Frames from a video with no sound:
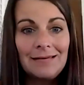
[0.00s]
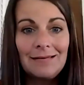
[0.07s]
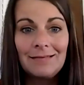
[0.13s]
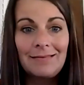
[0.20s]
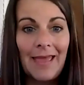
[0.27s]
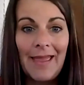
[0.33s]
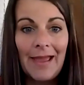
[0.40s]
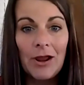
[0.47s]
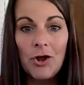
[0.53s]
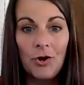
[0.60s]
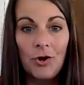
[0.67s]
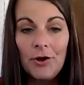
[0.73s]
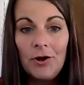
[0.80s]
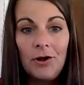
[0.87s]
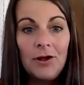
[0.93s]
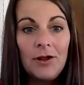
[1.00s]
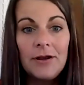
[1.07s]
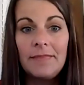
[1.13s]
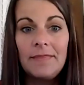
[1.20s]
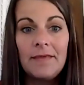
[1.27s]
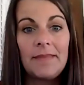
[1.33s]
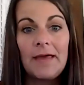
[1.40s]
hadn't gone on, and
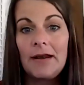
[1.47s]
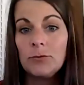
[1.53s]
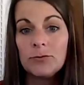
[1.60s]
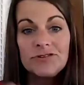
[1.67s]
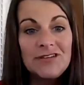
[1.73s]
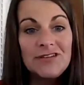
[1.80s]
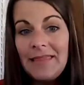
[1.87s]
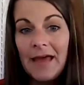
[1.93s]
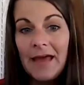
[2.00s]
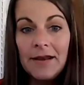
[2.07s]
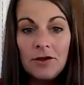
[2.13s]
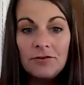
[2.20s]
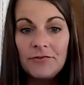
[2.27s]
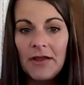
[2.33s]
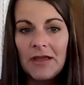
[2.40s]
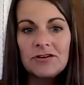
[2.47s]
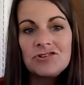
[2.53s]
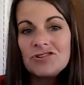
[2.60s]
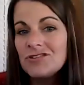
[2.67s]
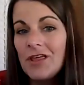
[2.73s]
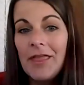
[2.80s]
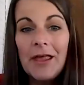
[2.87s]
then they don't see that notification.
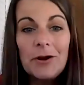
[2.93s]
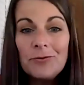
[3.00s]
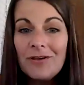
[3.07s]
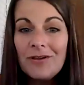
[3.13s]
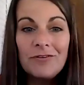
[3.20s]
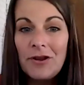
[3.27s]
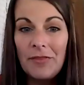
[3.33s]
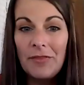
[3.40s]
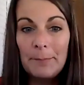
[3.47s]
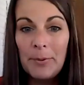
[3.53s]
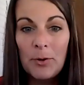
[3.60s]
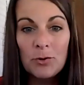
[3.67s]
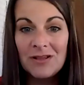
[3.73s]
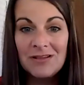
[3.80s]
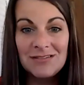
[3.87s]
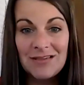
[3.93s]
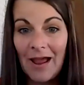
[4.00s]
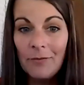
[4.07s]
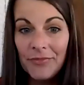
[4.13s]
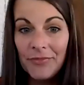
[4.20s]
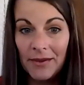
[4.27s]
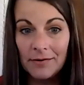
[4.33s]
So they don't even know that party's
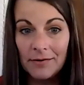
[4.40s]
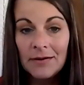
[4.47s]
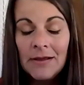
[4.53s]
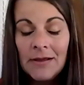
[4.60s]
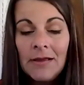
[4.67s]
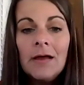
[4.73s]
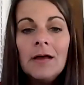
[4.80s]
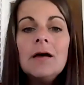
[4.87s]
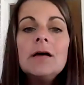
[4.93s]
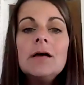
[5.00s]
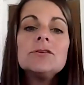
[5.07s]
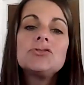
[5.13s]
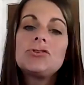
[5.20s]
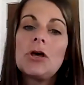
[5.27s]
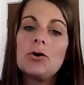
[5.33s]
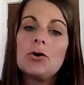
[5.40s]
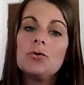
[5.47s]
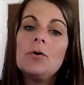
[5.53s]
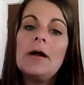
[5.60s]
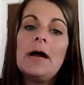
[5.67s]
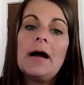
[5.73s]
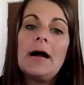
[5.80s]
out there. So
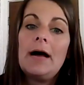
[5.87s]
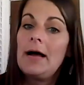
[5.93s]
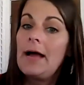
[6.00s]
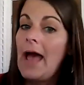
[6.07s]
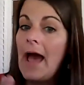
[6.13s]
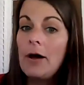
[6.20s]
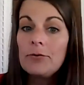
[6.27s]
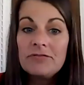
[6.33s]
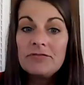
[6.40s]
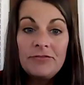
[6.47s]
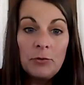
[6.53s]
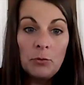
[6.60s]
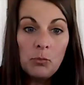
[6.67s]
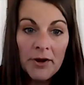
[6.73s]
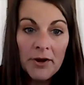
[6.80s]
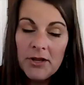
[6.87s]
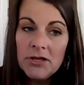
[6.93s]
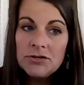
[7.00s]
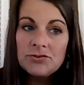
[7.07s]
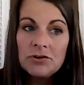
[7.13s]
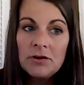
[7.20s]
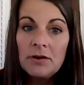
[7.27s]
out of the
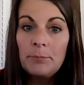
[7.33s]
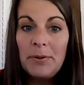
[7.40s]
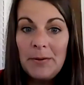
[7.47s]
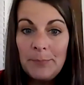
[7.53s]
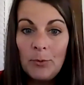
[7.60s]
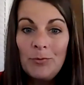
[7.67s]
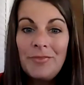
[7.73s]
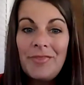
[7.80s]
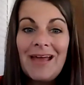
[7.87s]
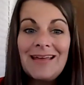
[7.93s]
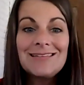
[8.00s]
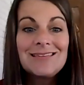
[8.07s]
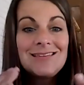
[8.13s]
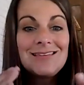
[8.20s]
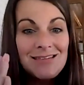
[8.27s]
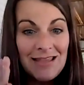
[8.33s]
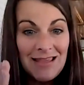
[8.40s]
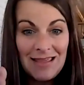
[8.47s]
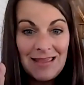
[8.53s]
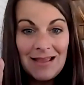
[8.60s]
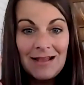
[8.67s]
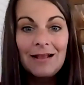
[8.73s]
100 people that
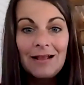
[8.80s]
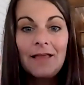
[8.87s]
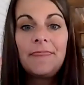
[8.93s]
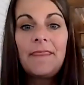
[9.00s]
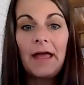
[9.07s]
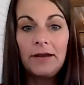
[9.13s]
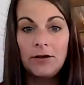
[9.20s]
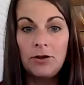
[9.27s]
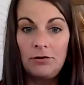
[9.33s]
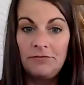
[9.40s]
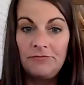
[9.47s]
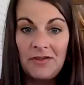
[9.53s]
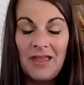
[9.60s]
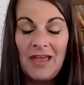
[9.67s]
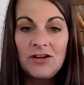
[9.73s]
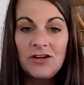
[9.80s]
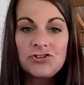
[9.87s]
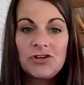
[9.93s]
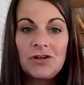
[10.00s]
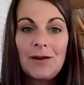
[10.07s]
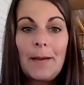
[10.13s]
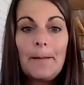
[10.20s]
see that
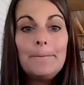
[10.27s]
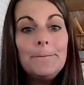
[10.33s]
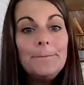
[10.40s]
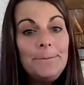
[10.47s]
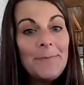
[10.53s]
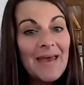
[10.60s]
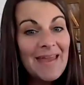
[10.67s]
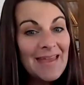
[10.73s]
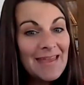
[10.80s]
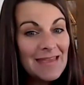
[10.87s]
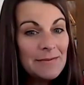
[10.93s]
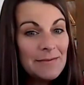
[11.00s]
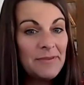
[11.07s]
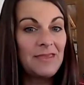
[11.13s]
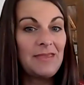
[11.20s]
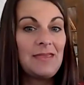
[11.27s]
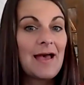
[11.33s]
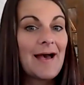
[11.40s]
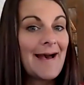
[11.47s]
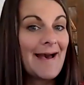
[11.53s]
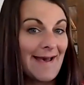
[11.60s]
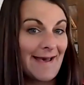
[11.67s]
notification, maybe a
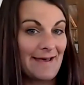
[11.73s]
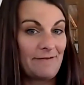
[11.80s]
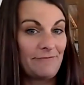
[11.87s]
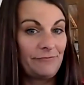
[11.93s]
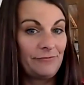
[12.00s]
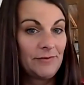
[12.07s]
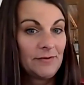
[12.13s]
half